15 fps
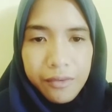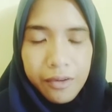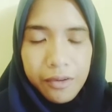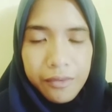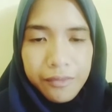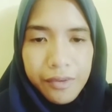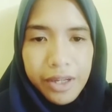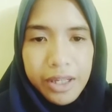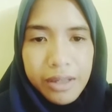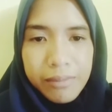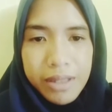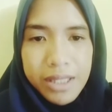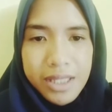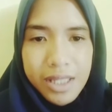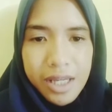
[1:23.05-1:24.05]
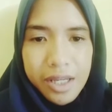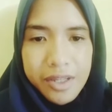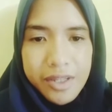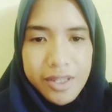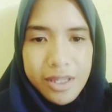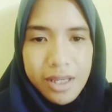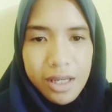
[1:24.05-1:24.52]
conveying
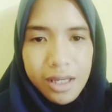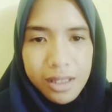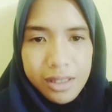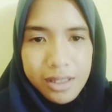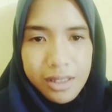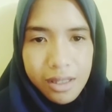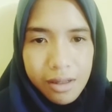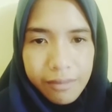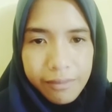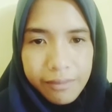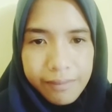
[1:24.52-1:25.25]
message itself.